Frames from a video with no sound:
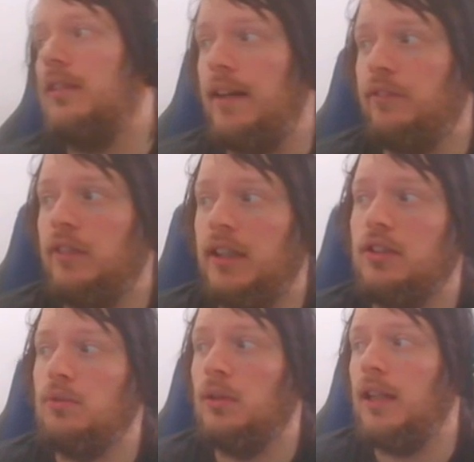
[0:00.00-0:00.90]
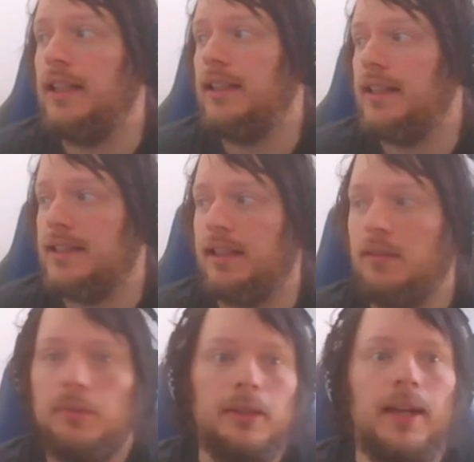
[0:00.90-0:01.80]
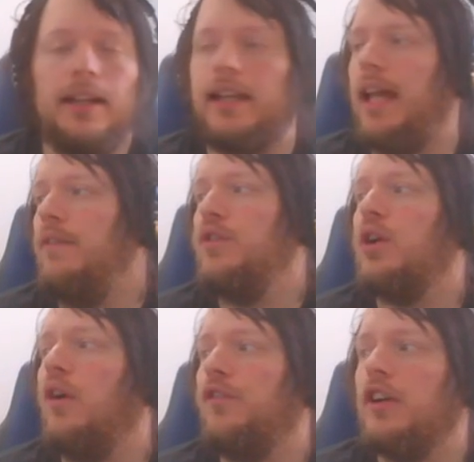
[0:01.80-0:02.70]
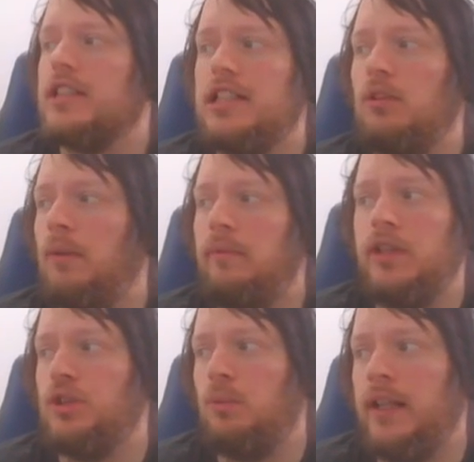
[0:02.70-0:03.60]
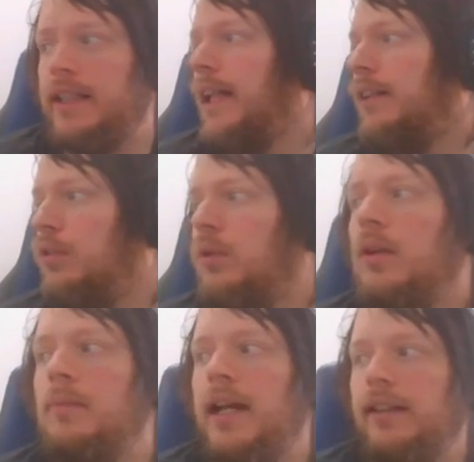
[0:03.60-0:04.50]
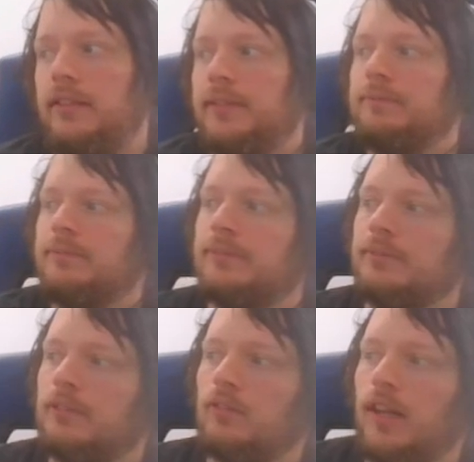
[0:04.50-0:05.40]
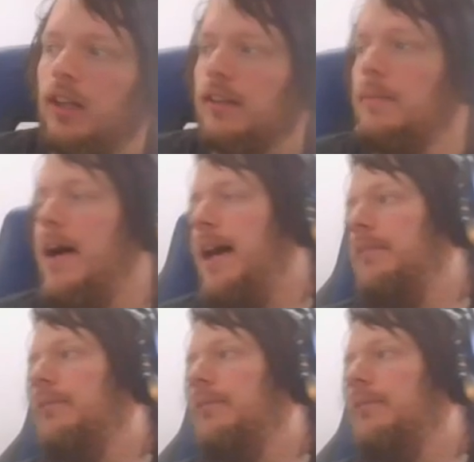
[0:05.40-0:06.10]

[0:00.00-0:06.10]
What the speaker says: definitely can do a lot of things that could beat the meta. Again, if you go first in the Windwitch, you're winning that duel automatically. Right off the bat.